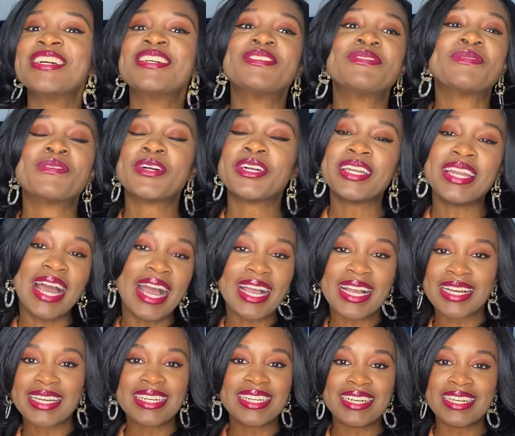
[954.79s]
We're not
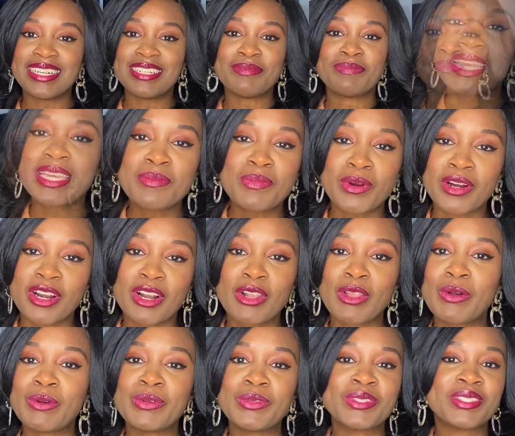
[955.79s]
gonna keep our
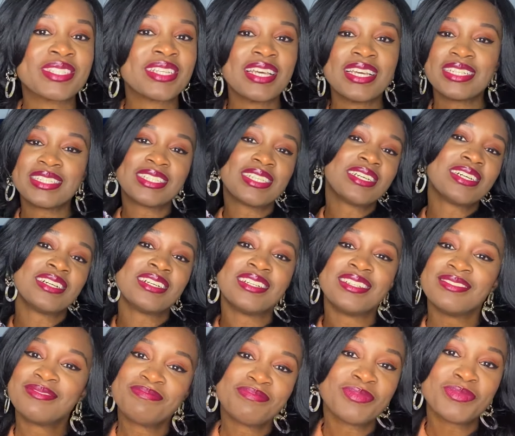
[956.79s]
clothes
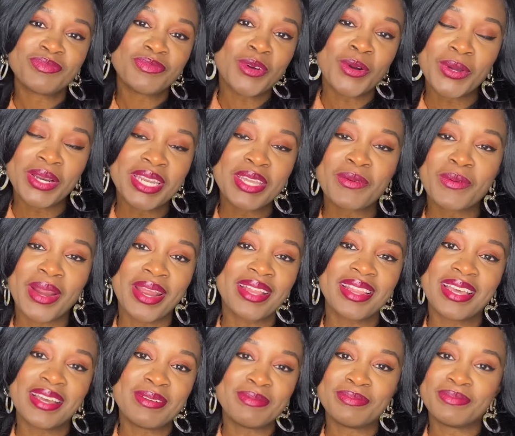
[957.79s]
to only wear
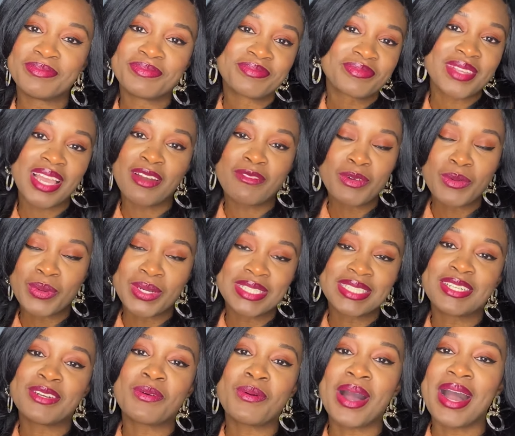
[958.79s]
them every once
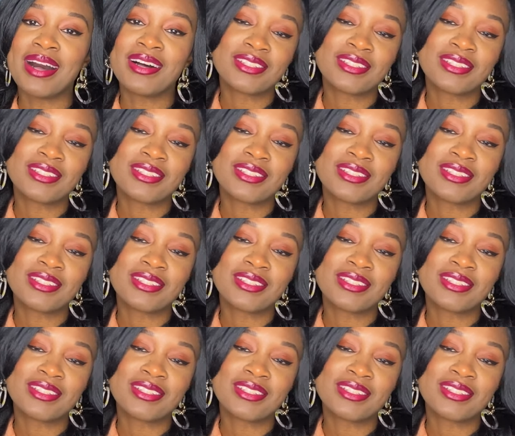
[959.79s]
in a while.